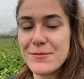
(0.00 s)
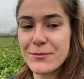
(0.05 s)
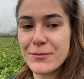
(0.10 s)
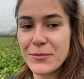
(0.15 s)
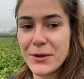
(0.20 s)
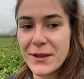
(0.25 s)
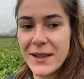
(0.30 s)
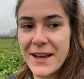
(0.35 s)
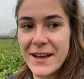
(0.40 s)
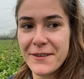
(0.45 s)

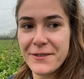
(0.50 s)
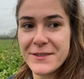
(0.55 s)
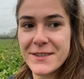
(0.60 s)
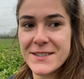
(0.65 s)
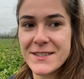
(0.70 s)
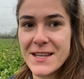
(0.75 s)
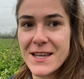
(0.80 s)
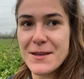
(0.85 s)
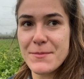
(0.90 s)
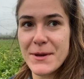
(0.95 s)
We'll have to
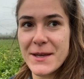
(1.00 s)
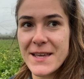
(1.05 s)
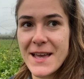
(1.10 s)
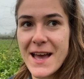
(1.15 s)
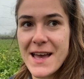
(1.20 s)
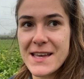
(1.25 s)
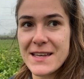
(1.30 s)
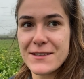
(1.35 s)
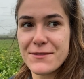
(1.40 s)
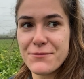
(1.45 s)
see, but yeah,
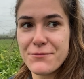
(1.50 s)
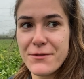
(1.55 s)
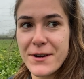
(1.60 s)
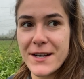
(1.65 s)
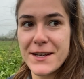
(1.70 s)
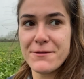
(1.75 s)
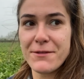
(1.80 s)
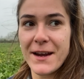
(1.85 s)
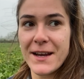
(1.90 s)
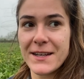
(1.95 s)
it's
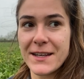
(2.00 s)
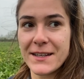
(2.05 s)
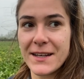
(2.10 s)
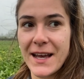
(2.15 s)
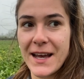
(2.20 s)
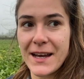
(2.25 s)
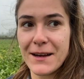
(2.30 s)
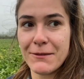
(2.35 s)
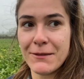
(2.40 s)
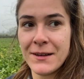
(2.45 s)
really raining
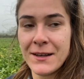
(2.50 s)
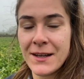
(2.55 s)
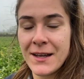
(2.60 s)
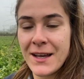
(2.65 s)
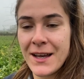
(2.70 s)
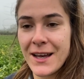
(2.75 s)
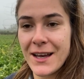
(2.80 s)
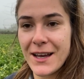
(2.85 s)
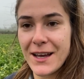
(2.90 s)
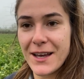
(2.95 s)
now,
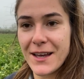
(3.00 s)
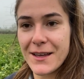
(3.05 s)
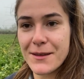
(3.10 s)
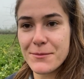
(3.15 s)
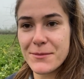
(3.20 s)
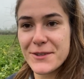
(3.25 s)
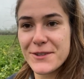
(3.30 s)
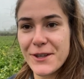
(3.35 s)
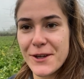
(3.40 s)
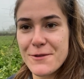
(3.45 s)

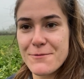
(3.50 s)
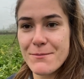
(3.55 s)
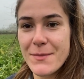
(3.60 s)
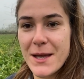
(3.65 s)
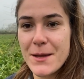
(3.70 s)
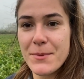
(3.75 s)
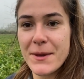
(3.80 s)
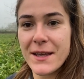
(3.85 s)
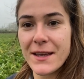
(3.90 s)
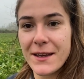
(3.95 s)
so
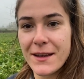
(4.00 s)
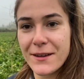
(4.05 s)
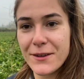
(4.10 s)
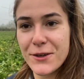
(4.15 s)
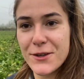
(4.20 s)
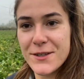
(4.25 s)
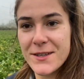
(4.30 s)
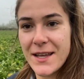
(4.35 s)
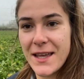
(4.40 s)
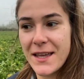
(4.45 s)
maybe a
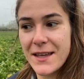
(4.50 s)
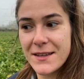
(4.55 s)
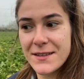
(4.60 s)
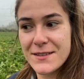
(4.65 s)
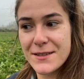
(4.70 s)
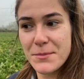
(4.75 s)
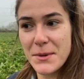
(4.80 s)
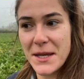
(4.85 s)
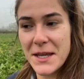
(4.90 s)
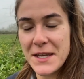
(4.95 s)
good day
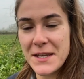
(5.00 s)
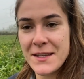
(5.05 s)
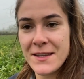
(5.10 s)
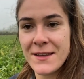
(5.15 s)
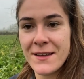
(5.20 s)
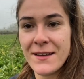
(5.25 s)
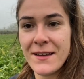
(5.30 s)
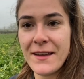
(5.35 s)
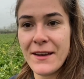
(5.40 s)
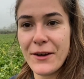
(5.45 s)
to be
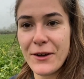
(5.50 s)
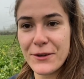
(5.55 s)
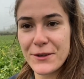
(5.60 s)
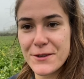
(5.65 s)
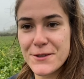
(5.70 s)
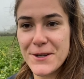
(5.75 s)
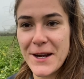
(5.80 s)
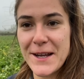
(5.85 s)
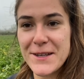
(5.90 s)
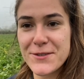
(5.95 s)
on a
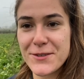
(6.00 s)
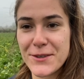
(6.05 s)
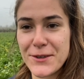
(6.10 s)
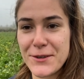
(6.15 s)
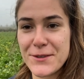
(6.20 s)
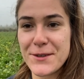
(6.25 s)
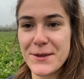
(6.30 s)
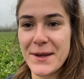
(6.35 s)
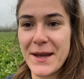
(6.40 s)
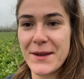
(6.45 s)
tractor and
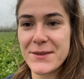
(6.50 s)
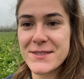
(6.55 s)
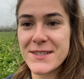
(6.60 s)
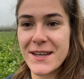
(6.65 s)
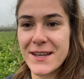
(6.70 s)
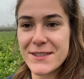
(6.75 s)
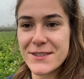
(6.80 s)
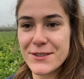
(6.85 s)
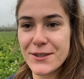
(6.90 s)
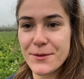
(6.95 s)
not doing
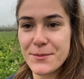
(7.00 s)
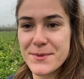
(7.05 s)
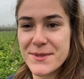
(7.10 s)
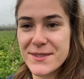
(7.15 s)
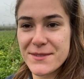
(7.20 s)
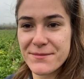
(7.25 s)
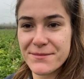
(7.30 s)
outside jobs.